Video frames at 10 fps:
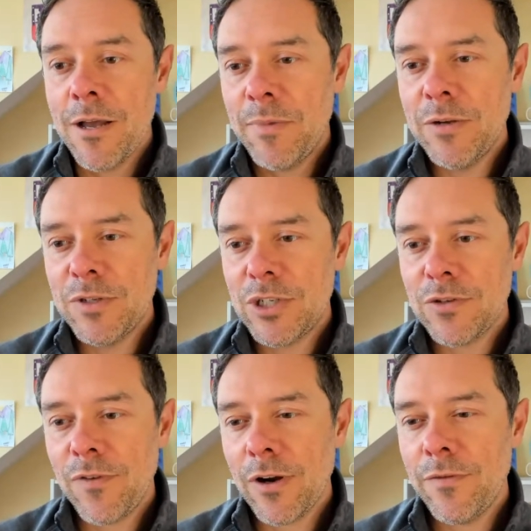But it was just
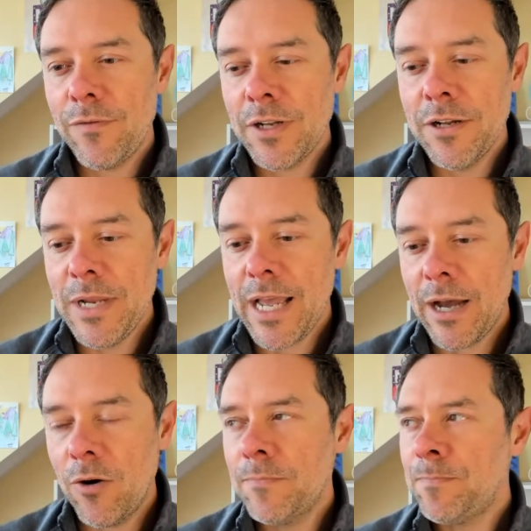very funny to me
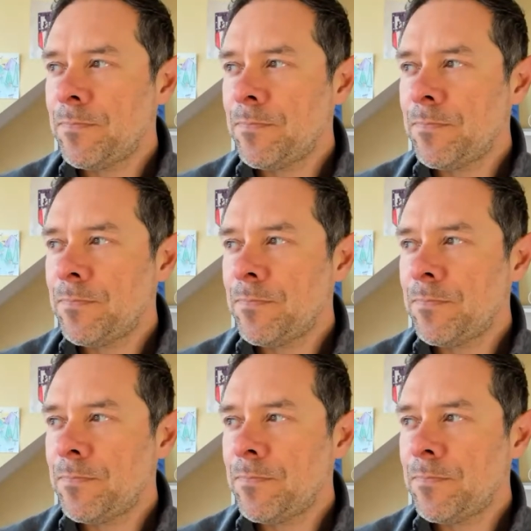how